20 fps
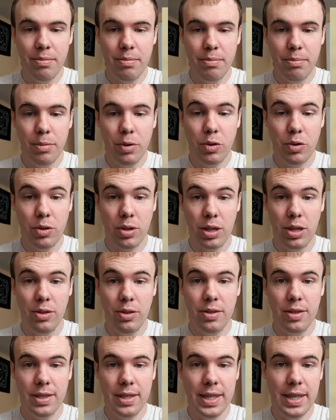most
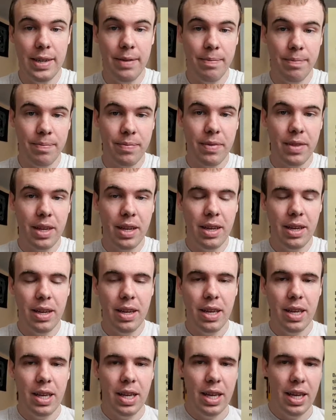closely,
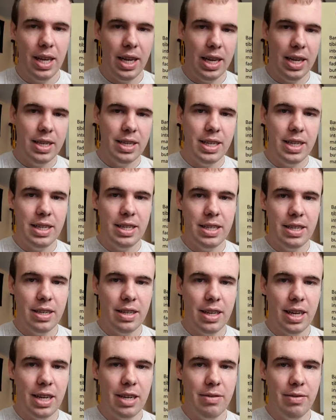and he did a
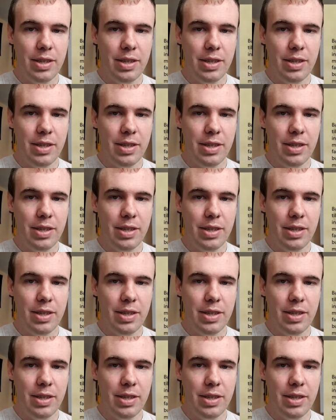lot of